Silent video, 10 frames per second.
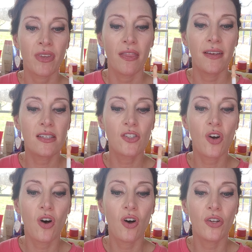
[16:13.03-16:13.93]
this is
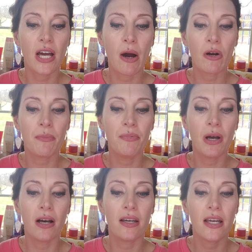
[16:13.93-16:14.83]
called our
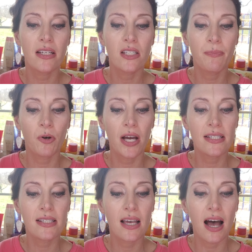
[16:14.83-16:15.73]

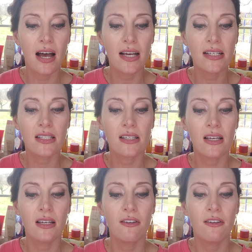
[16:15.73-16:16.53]
Express Eyes